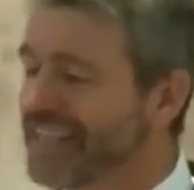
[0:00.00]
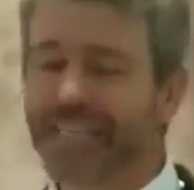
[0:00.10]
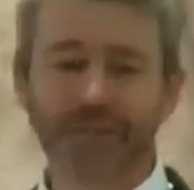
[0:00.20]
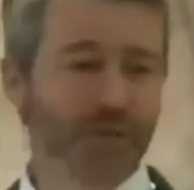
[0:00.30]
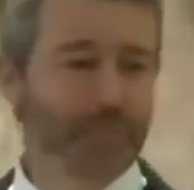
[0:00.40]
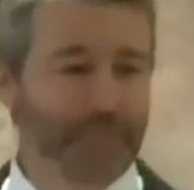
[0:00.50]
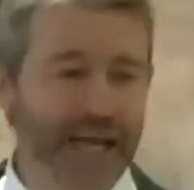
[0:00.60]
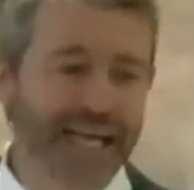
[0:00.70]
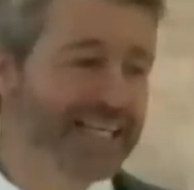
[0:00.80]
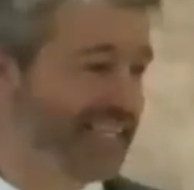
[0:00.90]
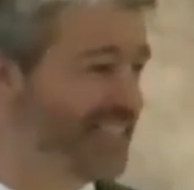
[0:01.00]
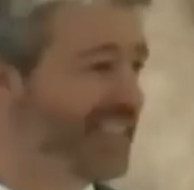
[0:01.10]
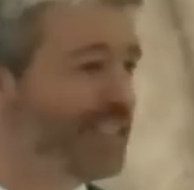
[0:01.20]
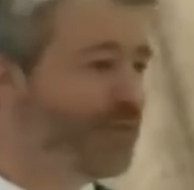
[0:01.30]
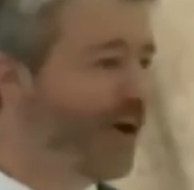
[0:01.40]
These were pagans.
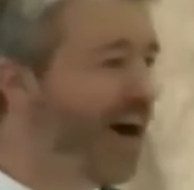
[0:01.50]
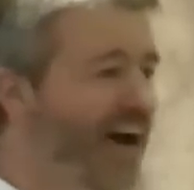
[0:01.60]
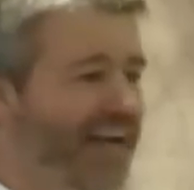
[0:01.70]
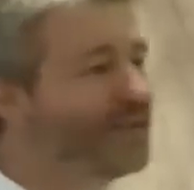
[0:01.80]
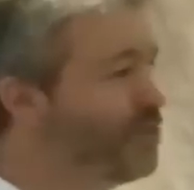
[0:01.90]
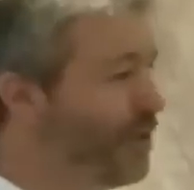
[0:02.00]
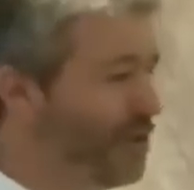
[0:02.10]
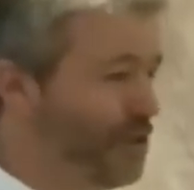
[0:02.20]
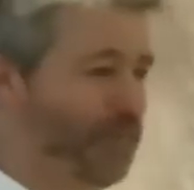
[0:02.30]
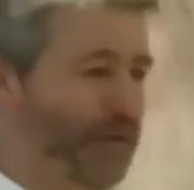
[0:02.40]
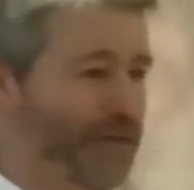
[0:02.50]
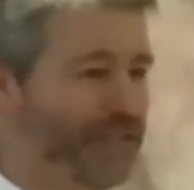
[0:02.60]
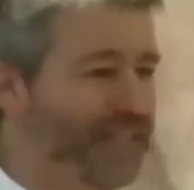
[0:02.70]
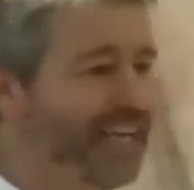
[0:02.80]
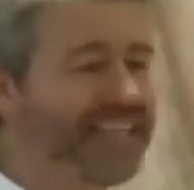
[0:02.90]
These were idol worshipers.